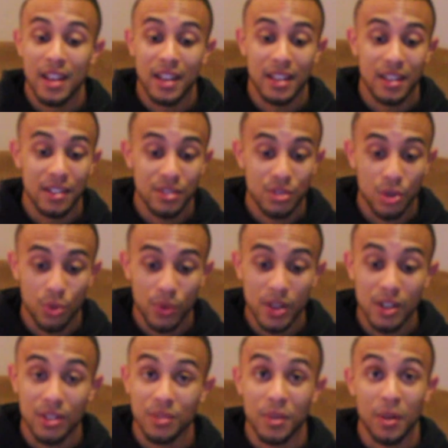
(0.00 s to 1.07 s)
in his
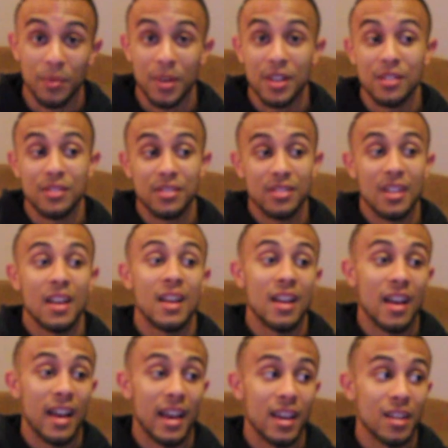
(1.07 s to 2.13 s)
career. I mean, he's
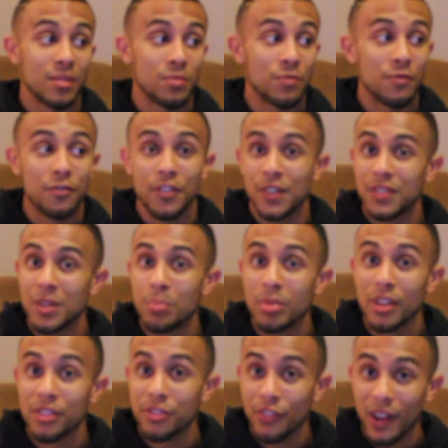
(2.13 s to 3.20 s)
had 50
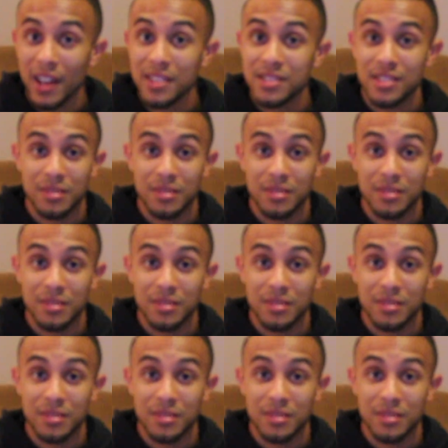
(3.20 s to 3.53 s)
plus fights,